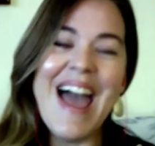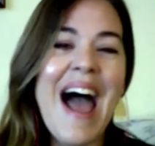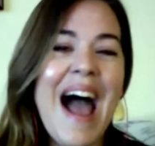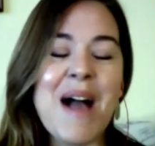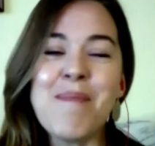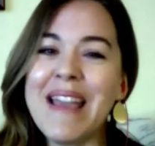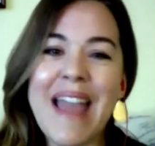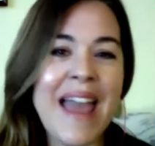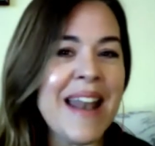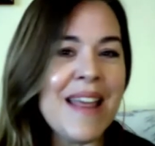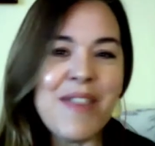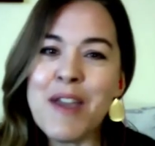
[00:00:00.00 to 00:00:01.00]
I'm like,
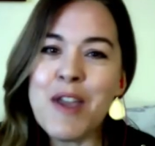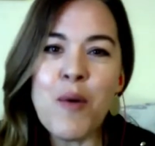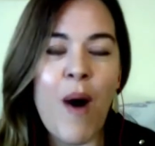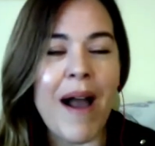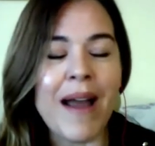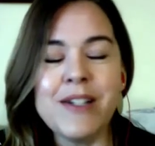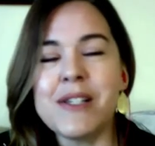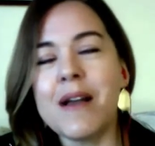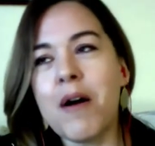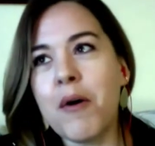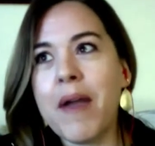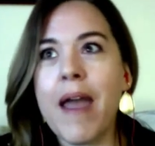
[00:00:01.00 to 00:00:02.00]
anything you want. And she's
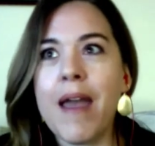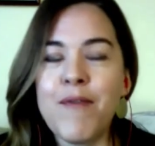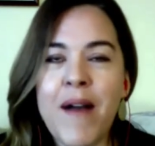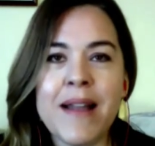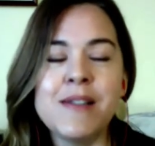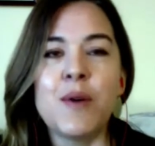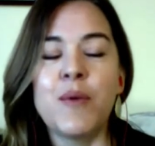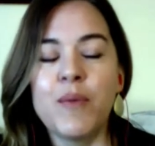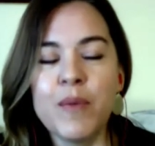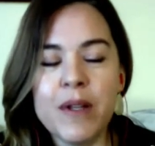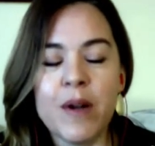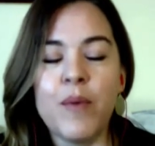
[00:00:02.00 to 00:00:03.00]
like, okay, fine. So,
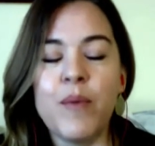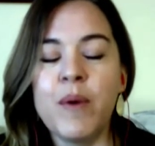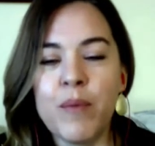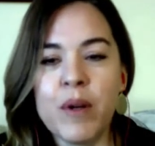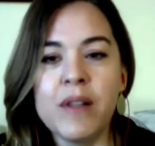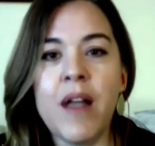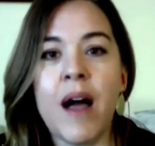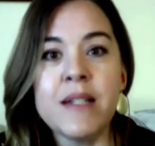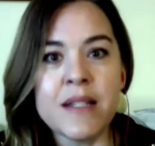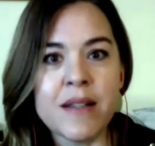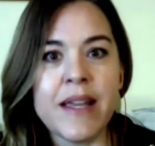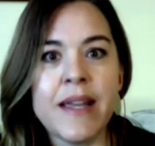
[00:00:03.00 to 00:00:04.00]

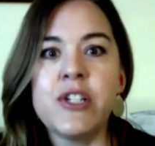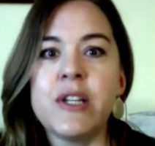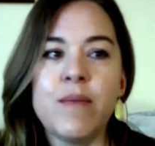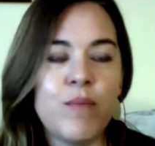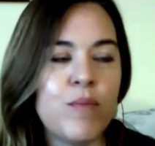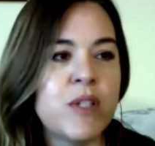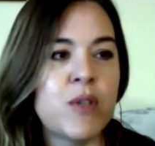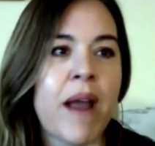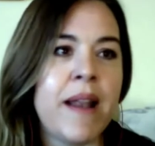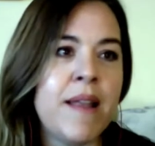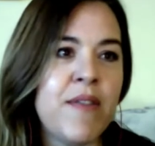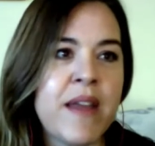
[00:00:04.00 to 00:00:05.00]
reluctantly, she was
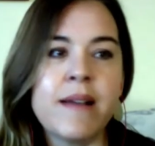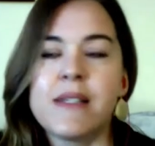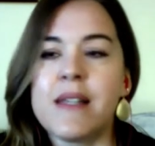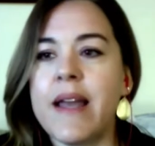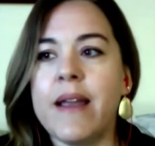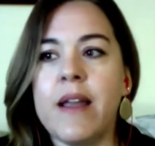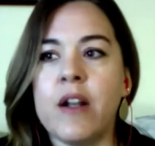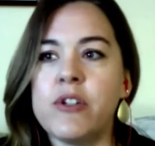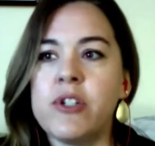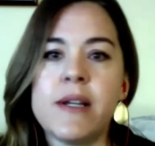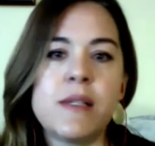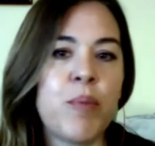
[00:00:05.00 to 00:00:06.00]
writing things like,
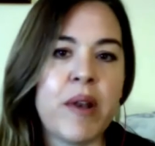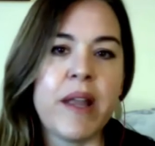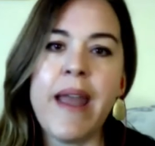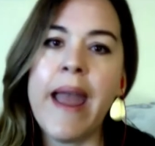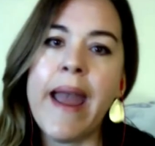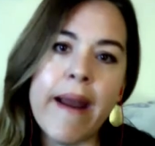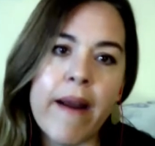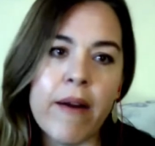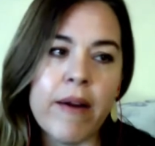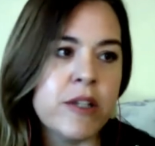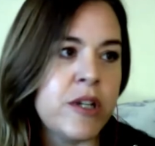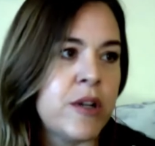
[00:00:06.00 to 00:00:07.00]
she has pretty hair
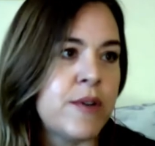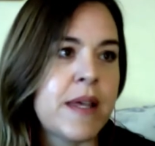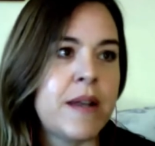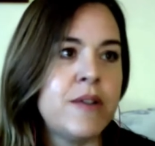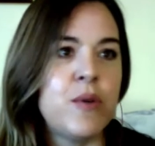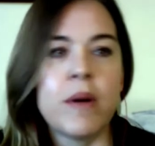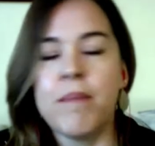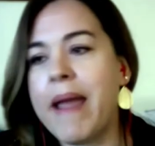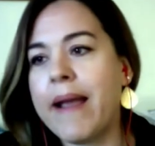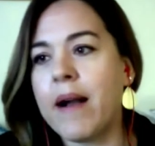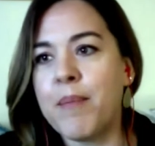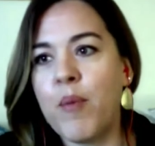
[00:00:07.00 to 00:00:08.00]
and she knows how to do her
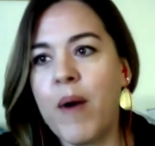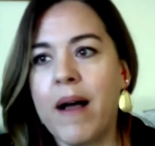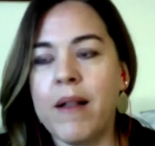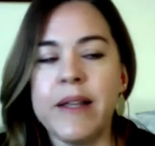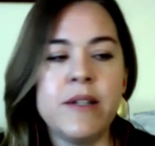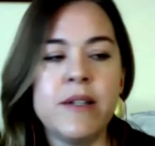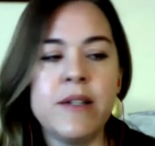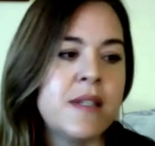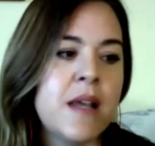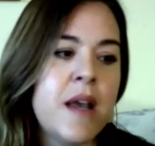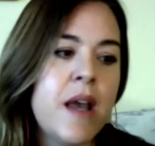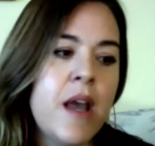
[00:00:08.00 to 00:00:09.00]
makeup well. And
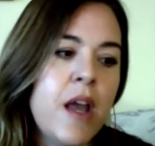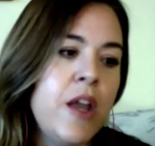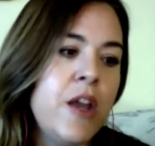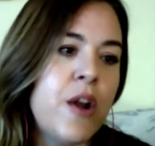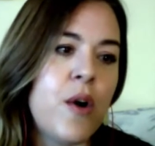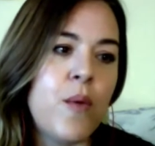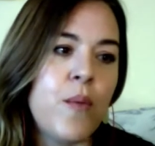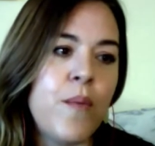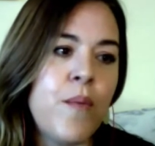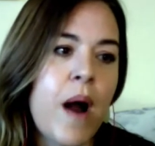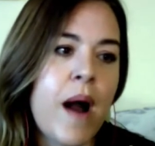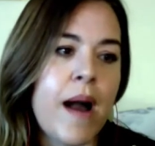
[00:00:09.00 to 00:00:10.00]
she's,
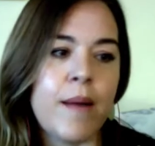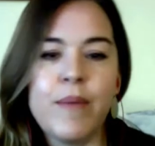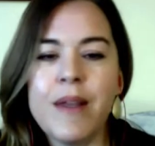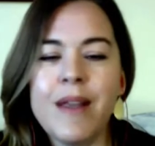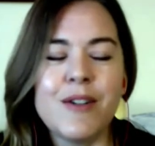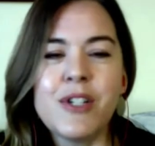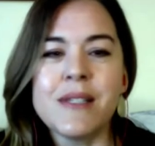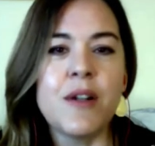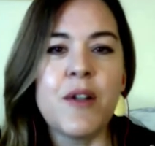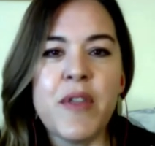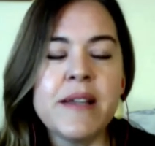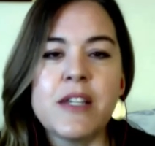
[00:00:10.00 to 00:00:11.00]
just
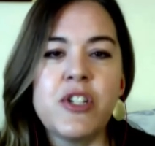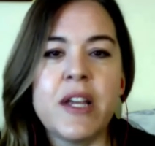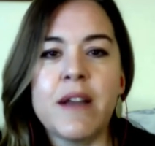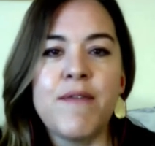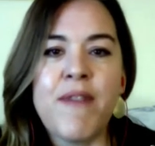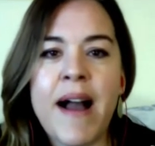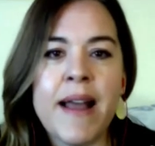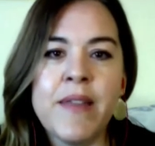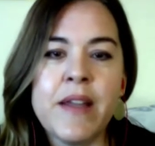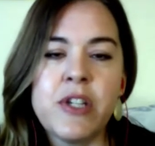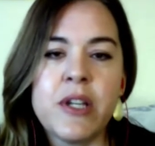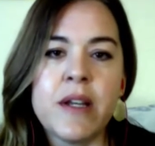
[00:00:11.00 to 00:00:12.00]
little things that she could
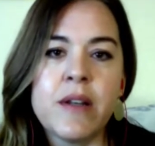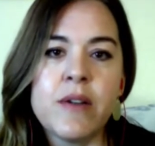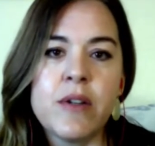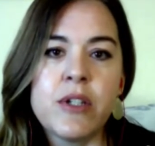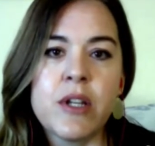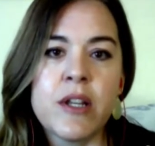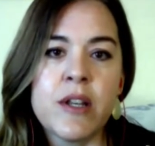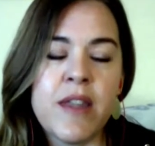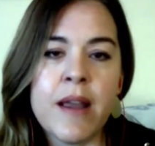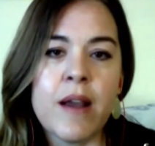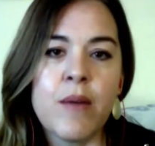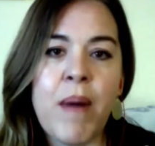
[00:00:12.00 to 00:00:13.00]
find that she could
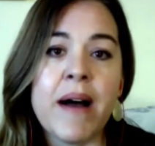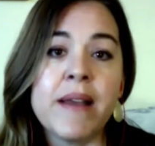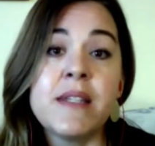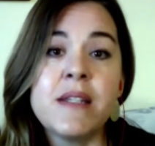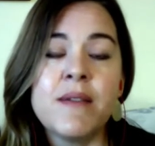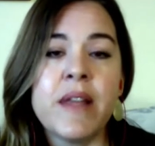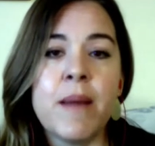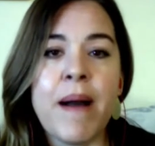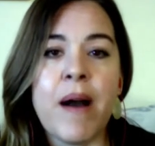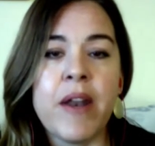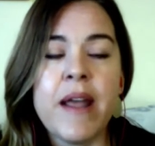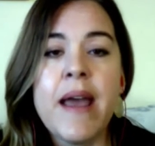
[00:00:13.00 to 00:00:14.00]
think positively
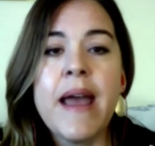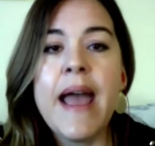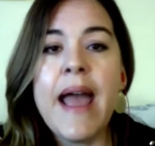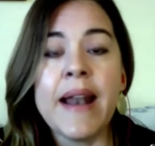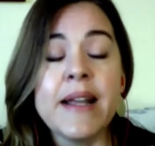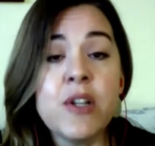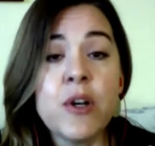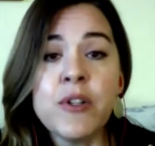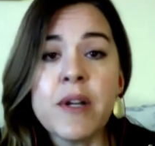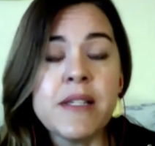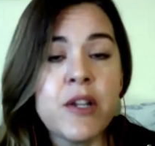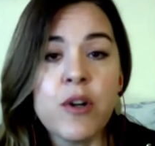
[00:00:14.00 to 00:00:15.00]
about it. And I told
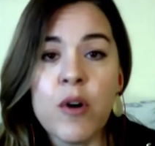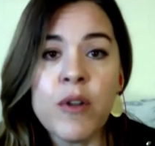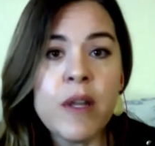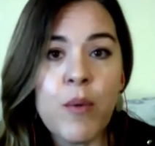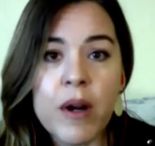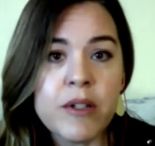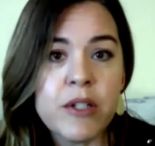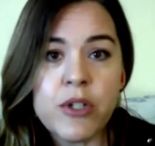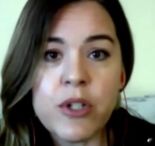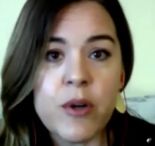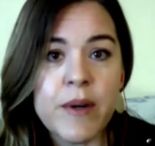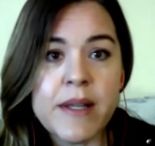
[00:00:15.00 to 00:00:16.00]
her, I said, your only work to
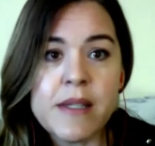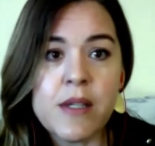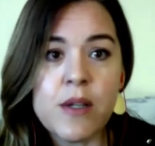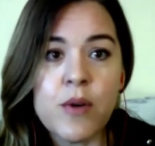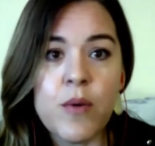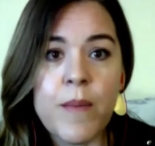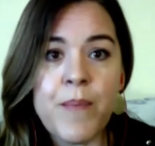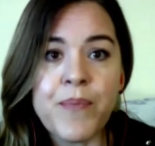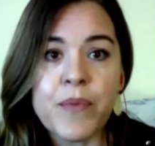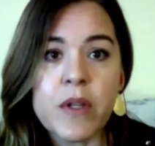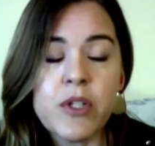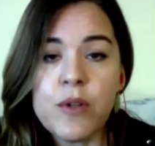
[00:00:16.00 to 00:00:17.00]
do is to
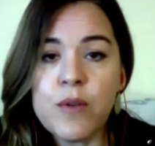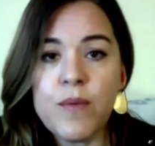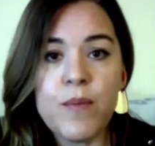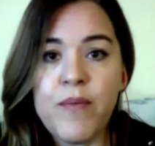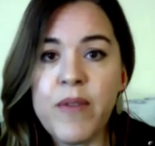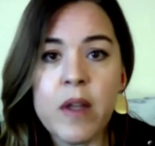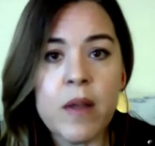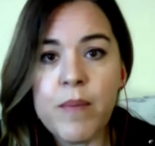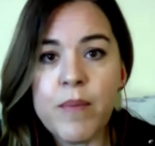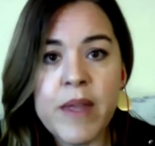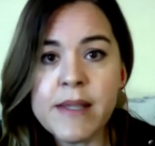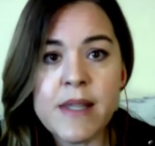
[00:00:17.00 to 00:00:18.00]
feel
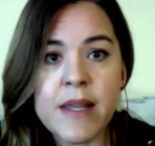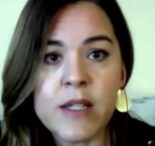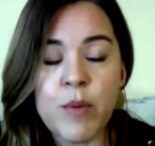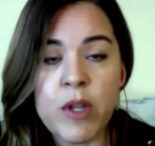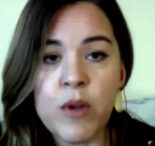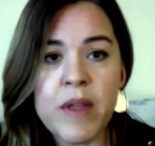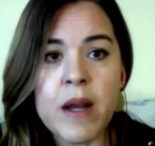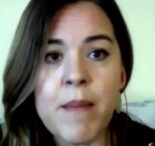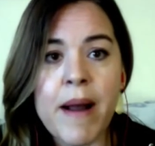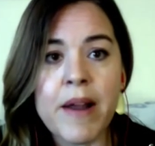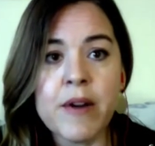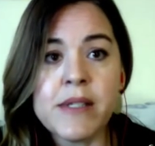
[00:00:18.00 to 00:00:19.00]
these things when you think
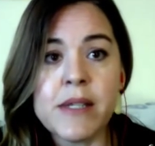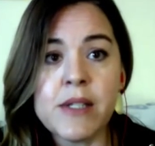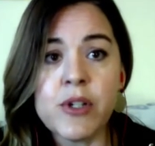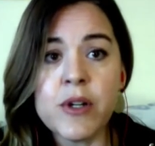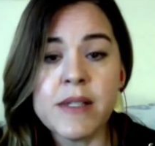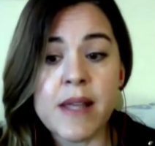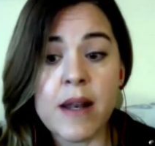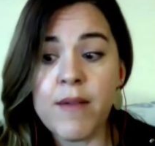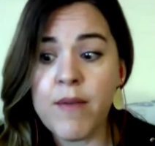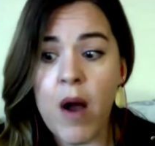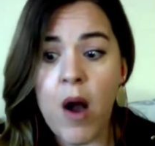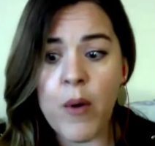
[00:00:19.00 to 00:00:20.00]
about your sister, instead of
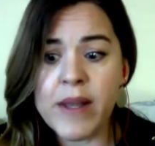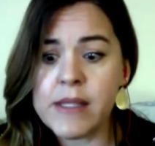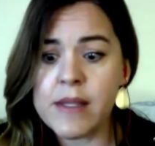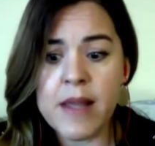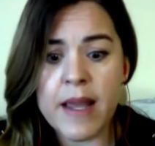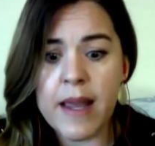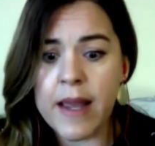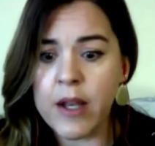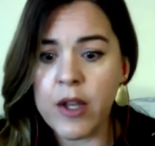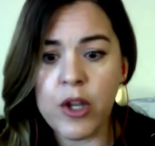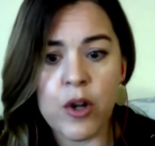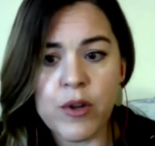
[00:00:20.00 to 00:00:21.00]
always
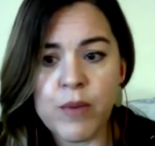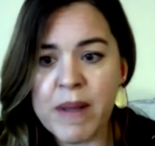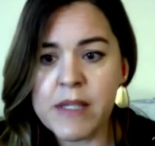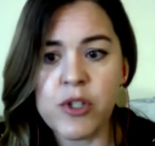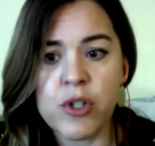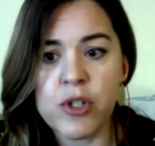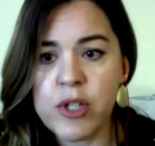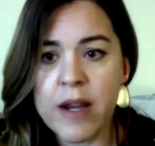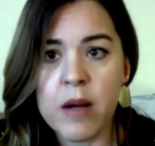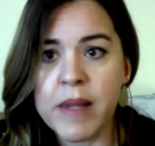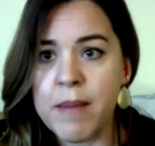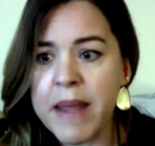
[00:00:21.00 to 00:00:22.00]
thinking, my sister is
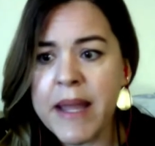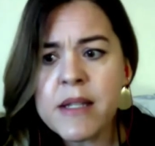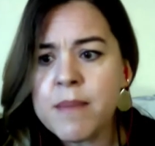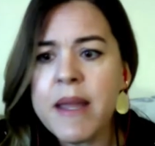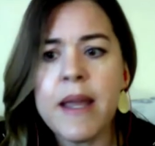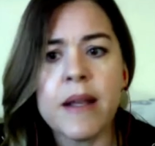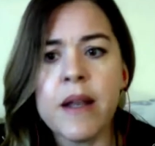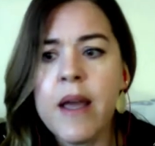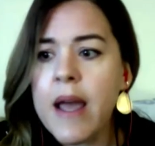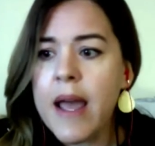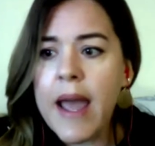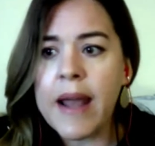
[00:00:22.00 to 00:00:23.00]
terribly mean to me
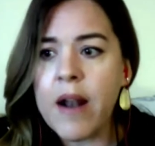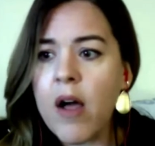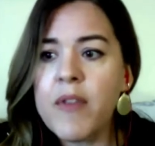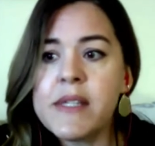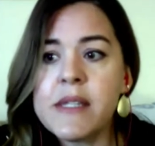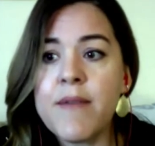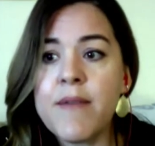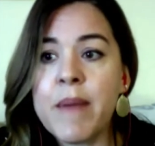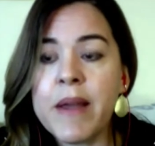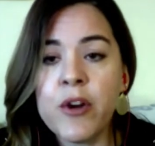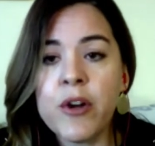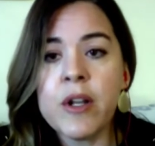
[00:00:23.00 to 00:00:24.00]
and all this stuff. I'm
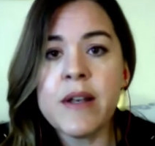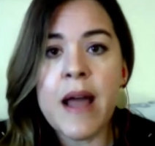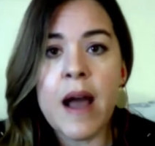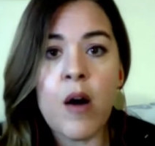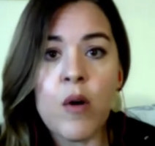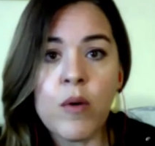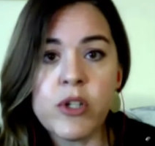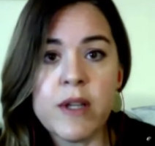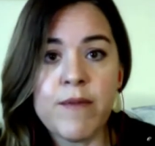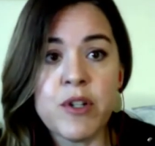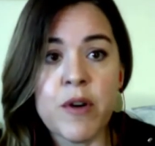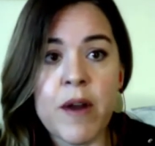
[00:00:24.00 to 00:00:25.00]
like, you're going to now
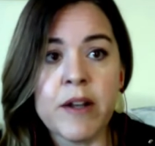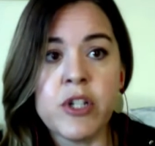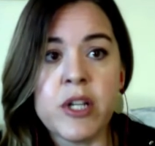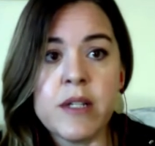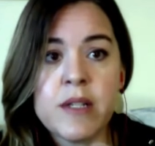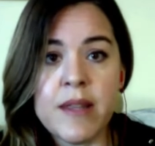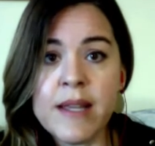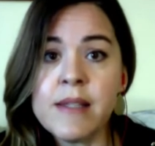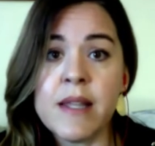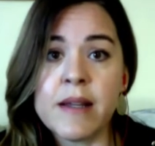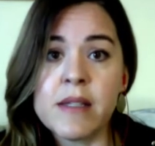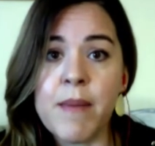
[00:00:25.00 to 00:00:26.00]
shift your energy to these
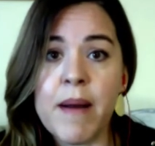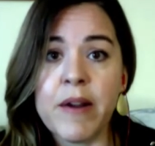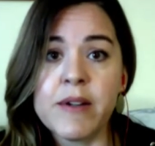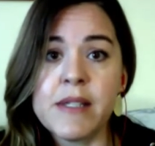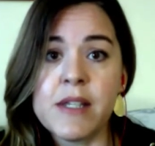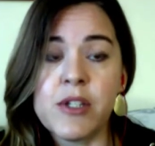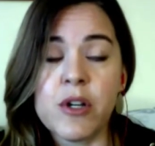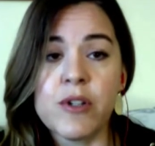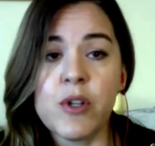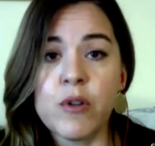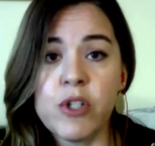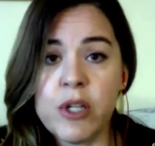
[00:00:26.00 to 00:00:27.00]
things about your sister.
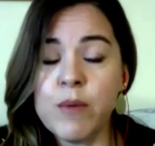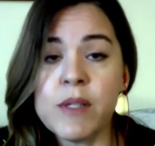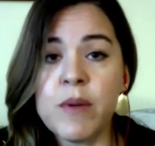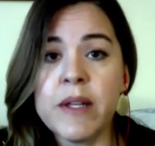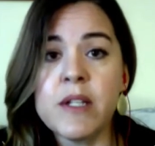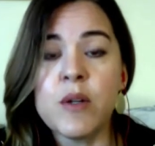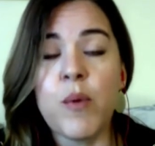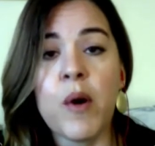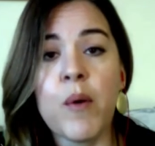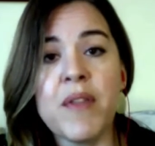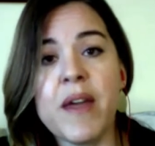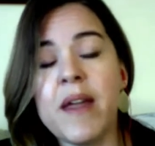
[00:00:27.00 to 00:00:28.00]
So she was willing to
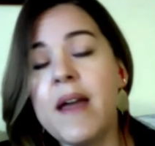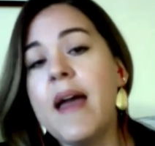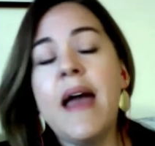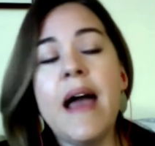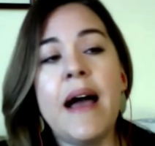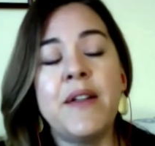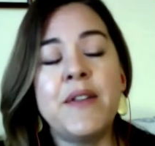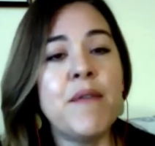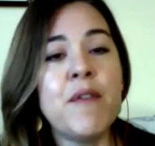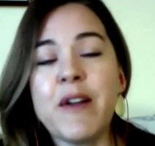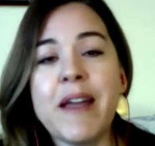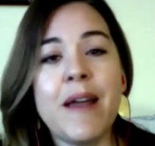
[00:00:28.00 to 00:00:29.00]
work with it. I'll
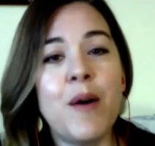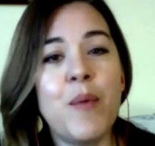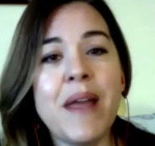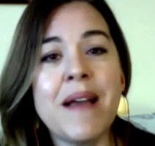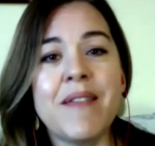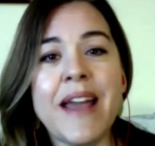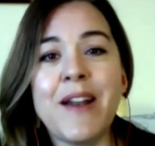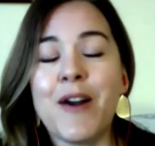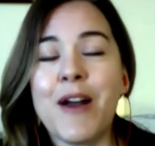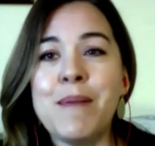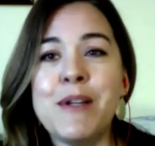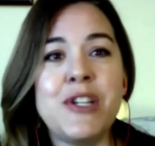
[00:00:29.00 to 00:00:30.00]
never forget, a week later,
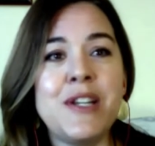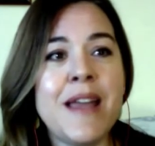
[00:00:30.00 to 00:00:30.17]
she